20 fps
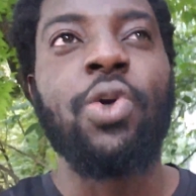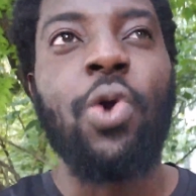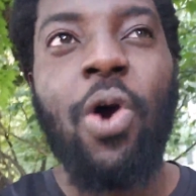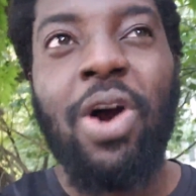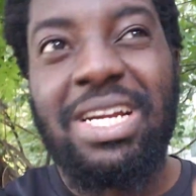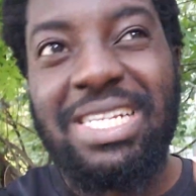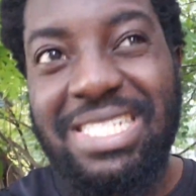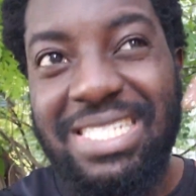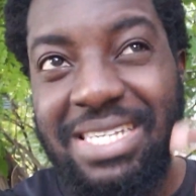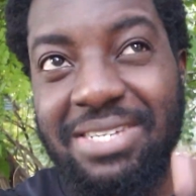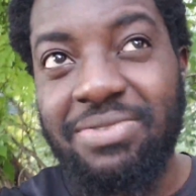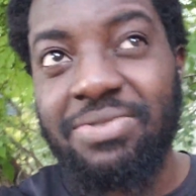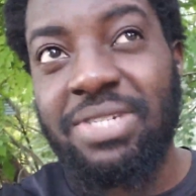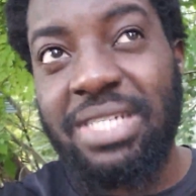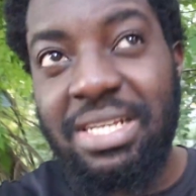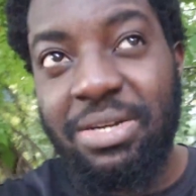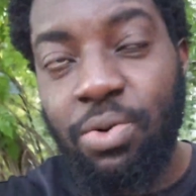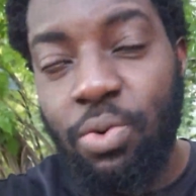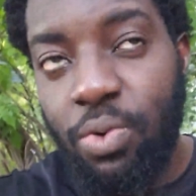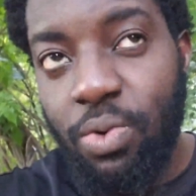God is the
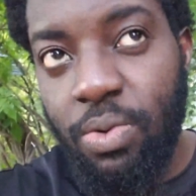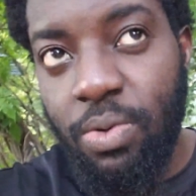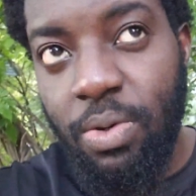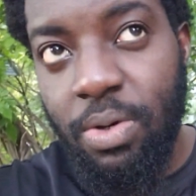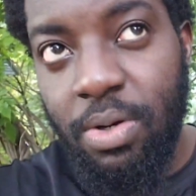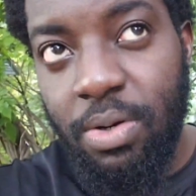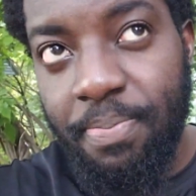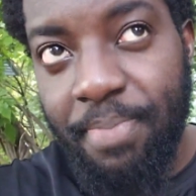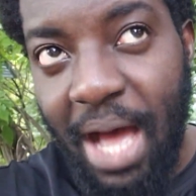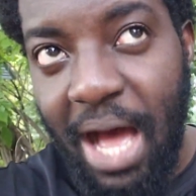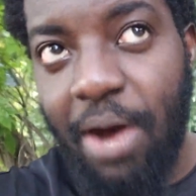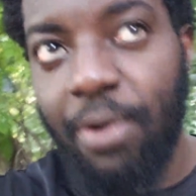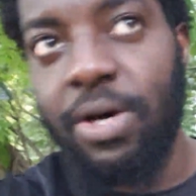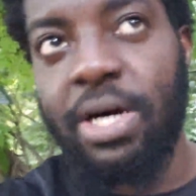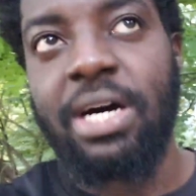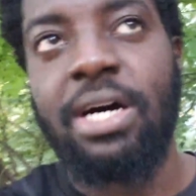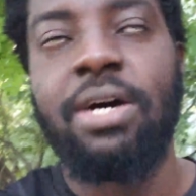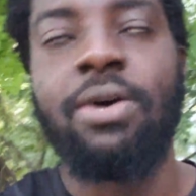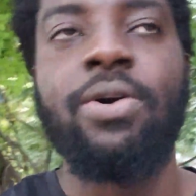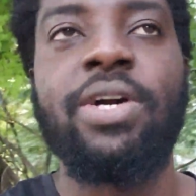real
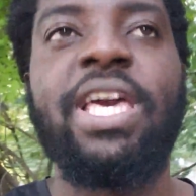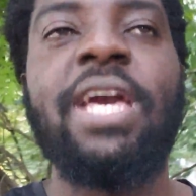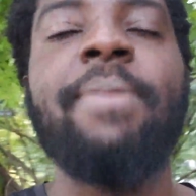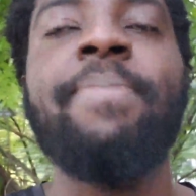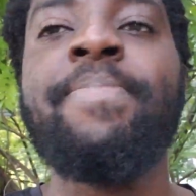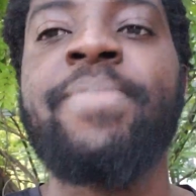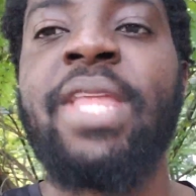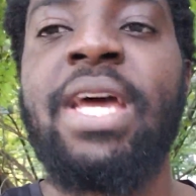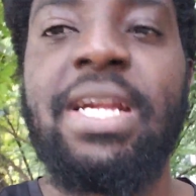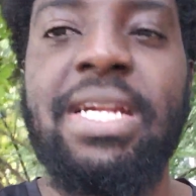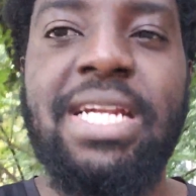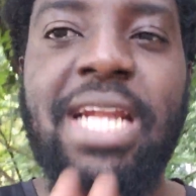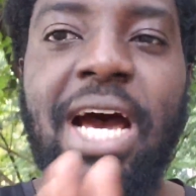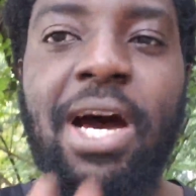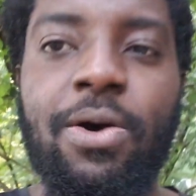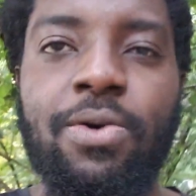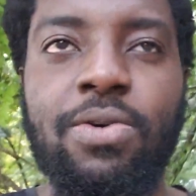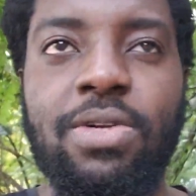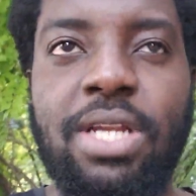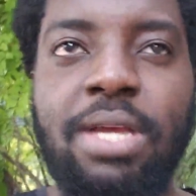power. Okay?
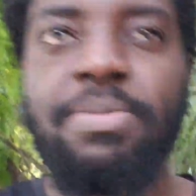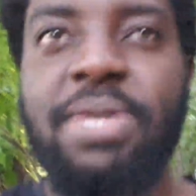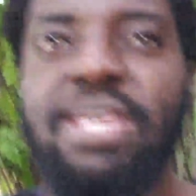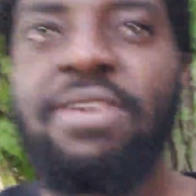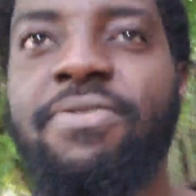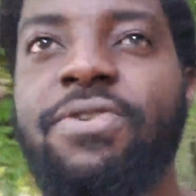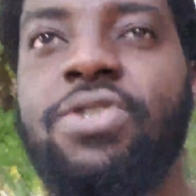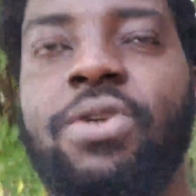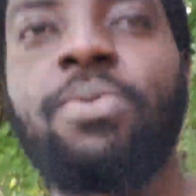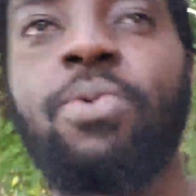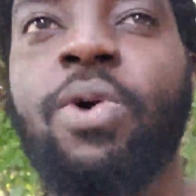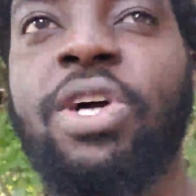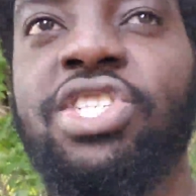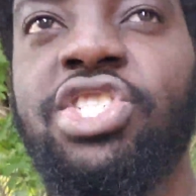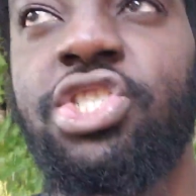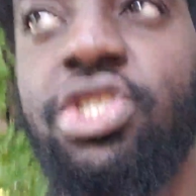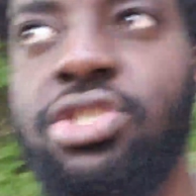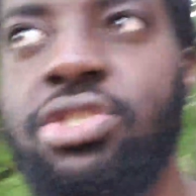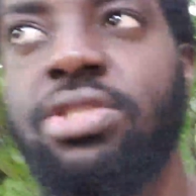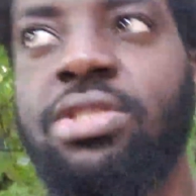Now, let me give you some
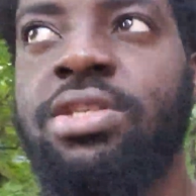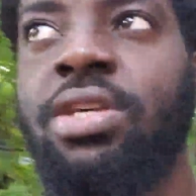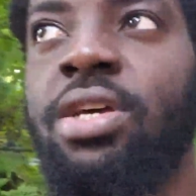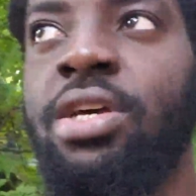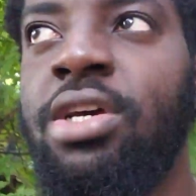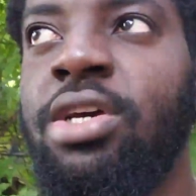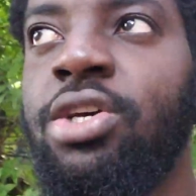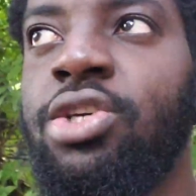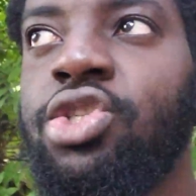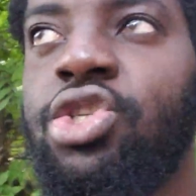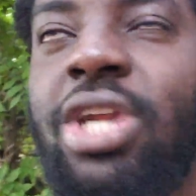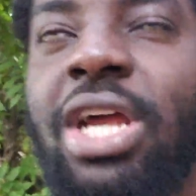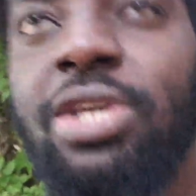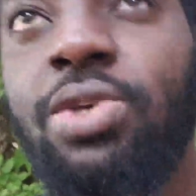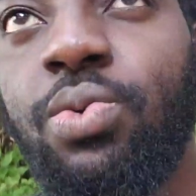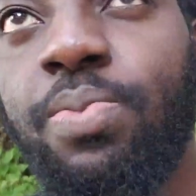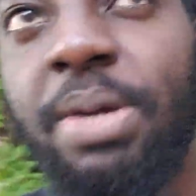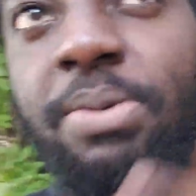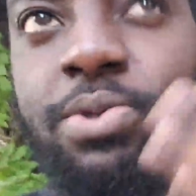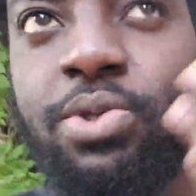questions so
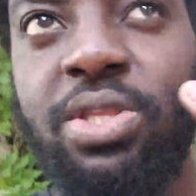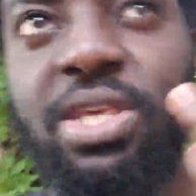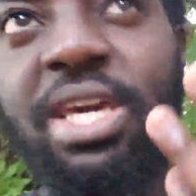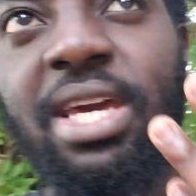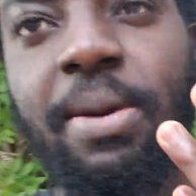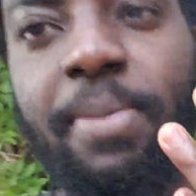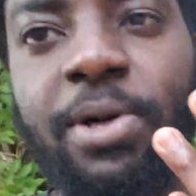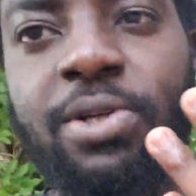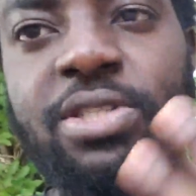that you'll be able to think